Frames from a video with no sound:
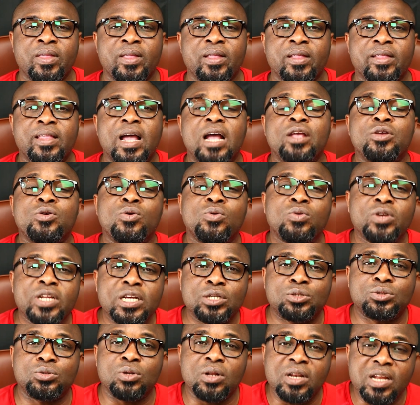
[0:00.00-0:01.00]
That you
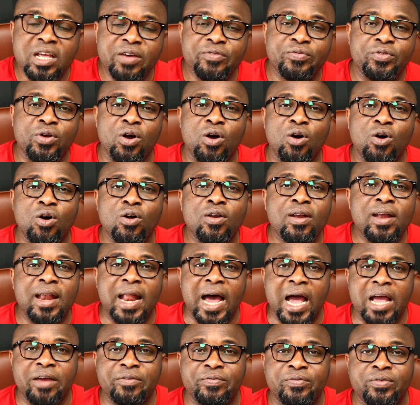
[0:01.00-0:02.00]
need to live your own
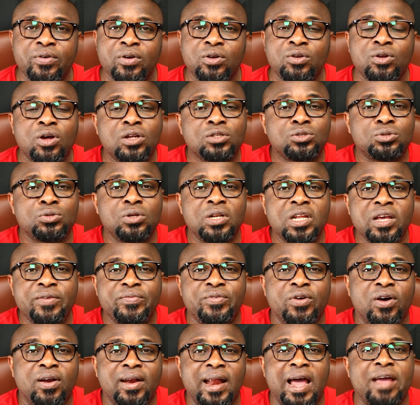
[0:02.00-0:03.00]
life, not to live
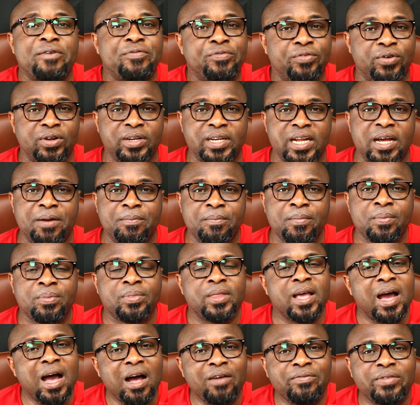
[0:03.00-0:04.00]
your life for them.
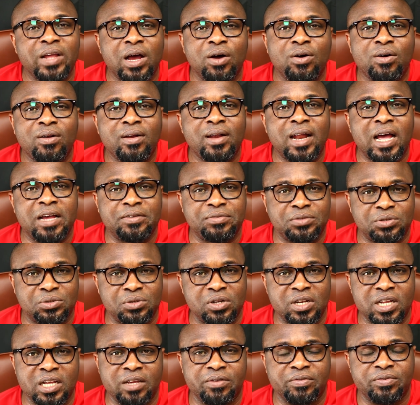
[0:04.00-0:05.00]
They have their own lives to
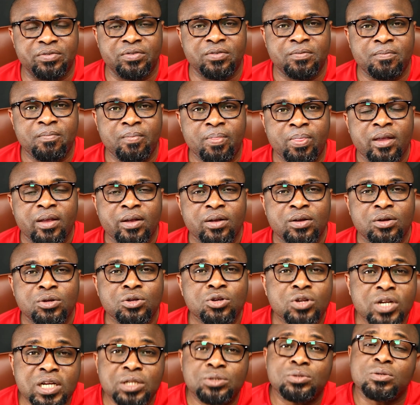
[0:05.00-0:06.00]
live.
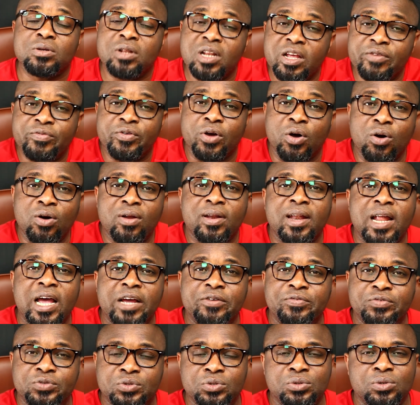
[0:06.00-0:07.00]
You need to live your own
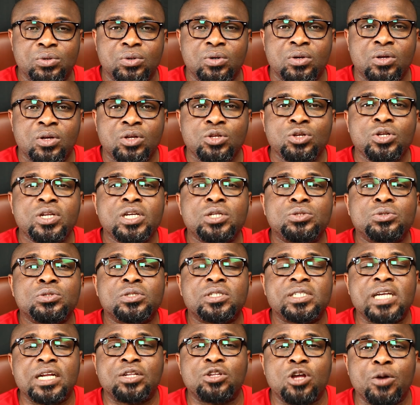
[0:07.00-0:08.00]
life too. You need to
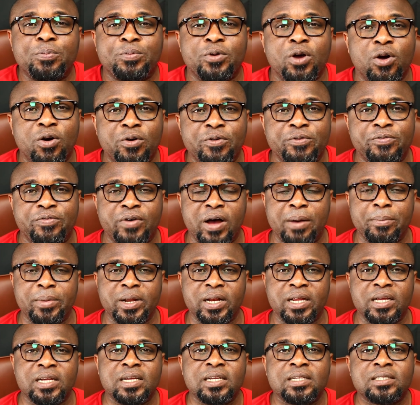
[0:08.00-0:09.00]
set up your own
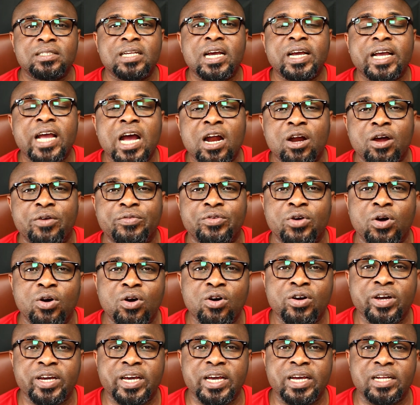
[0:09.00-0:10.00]
family. Take care of your
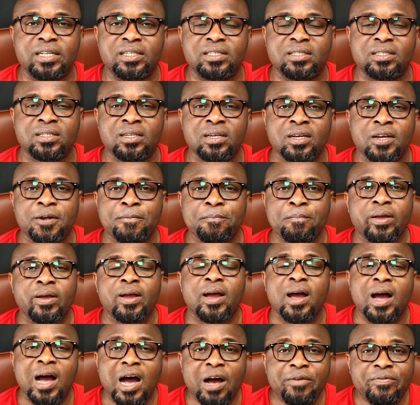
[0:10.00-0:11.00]
own kids.
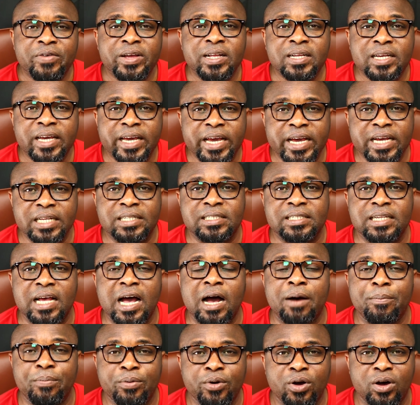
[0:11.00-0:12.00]
Having kids
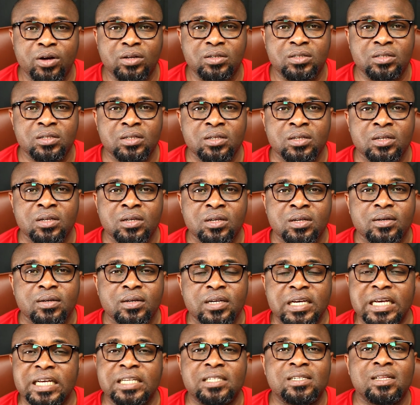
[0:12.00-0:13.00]
abroad
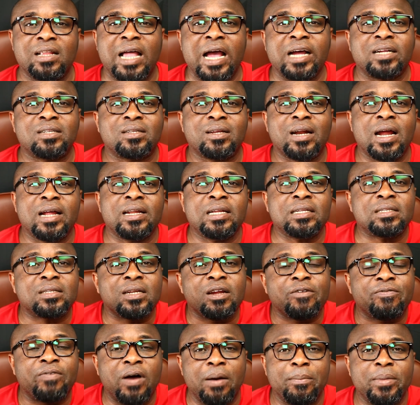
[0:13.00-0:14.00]
is like training
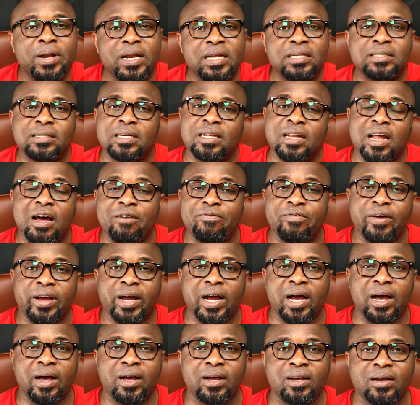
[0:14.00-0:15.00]
3 families in
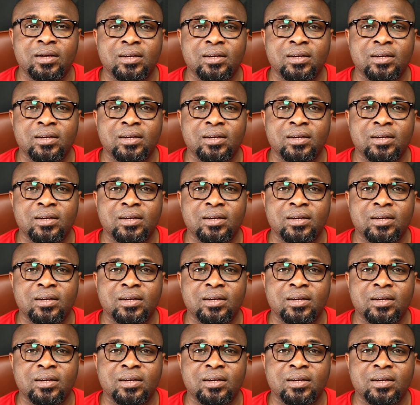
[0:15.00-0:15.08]
Africa.